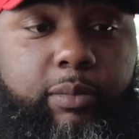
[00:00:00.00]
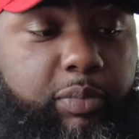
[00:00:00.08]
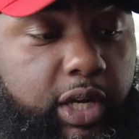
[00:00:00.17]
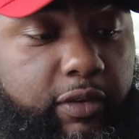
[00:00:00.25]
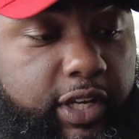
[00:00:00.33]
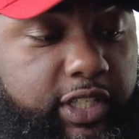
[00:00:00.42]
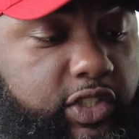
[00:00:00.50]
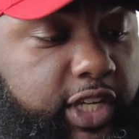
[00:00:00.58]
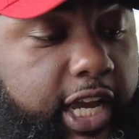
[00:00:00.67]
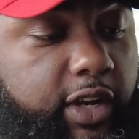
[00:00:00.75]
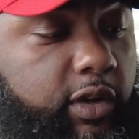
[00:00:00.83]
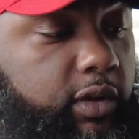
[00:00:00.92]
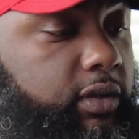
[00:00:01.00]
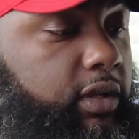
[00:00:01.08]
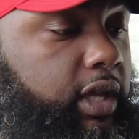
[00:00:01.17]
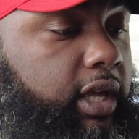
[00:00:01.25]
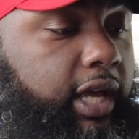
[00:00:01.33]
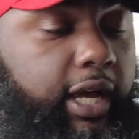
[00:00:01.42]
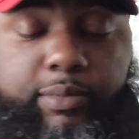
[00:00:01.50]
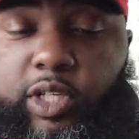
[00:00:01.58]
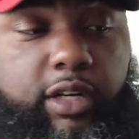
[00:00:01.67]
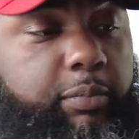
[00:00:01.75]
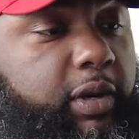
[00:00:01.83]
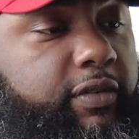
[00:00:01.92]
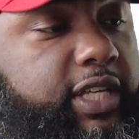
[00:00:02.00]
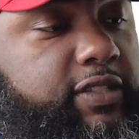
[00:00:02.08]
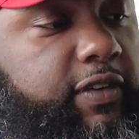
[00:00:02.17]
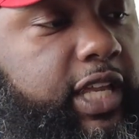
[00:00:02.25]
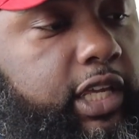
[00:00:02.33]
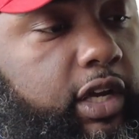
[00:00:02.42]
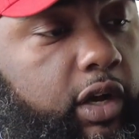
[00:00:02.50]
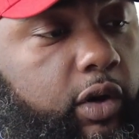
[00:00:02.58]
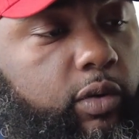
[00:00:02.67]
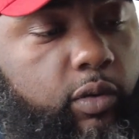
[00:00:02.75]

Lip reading: the previous channel, the previous video,